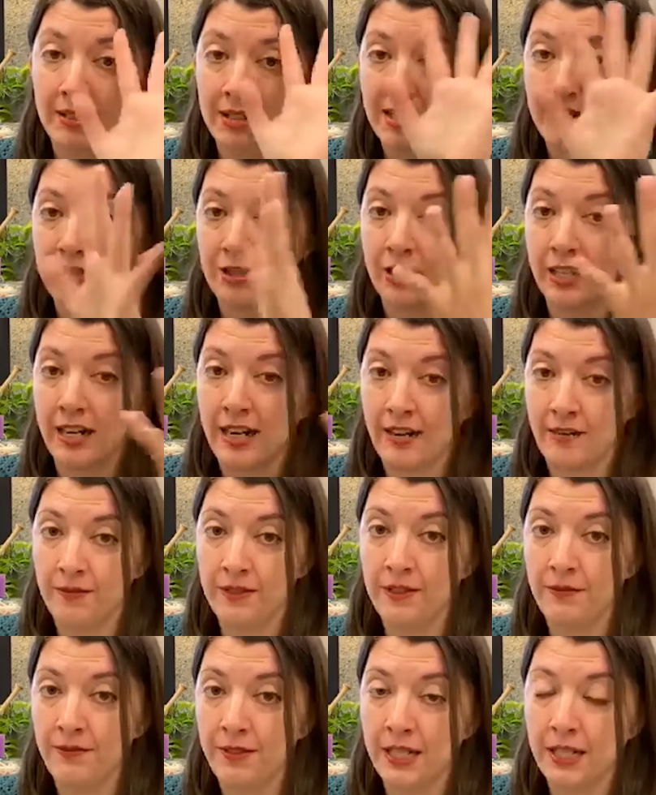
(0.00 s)
because you're going to have the
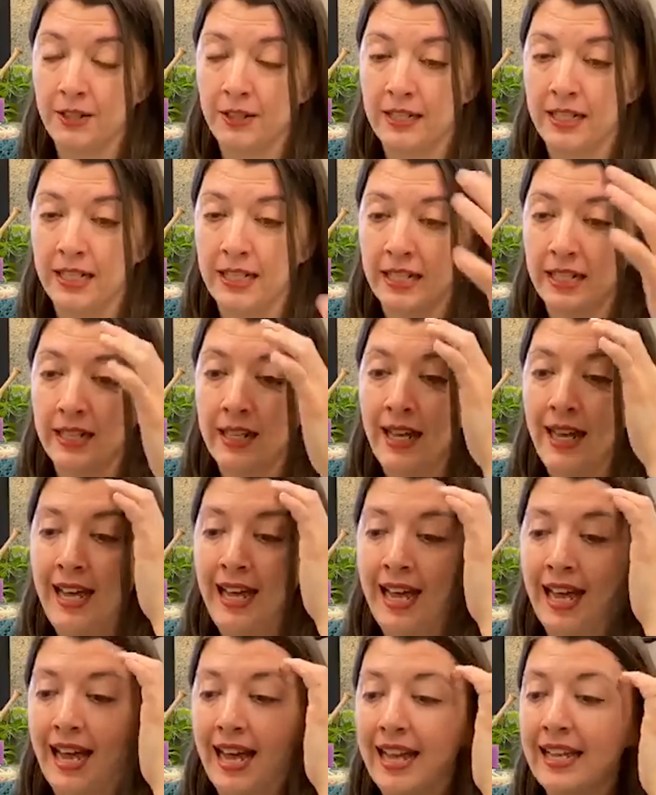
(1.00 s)
finger knitting
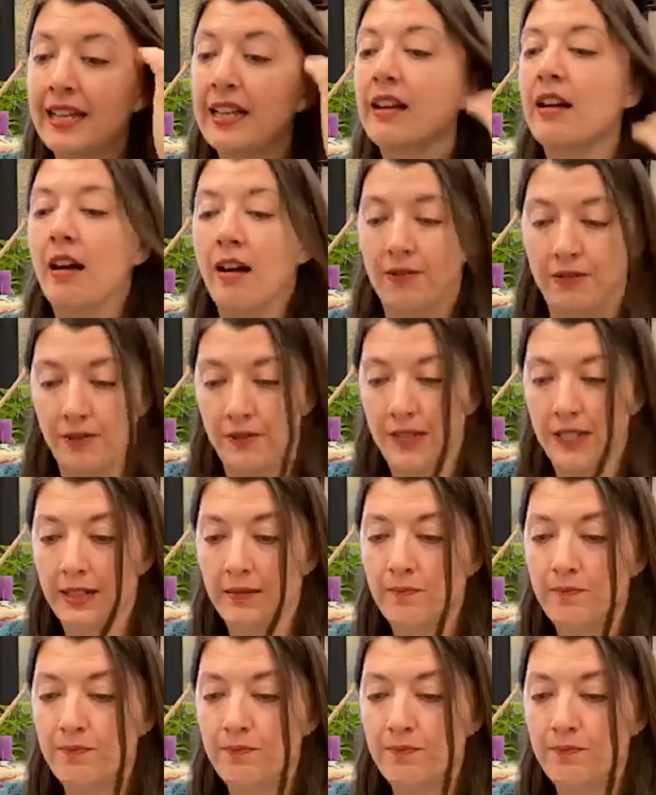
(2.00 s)
hanging off of it.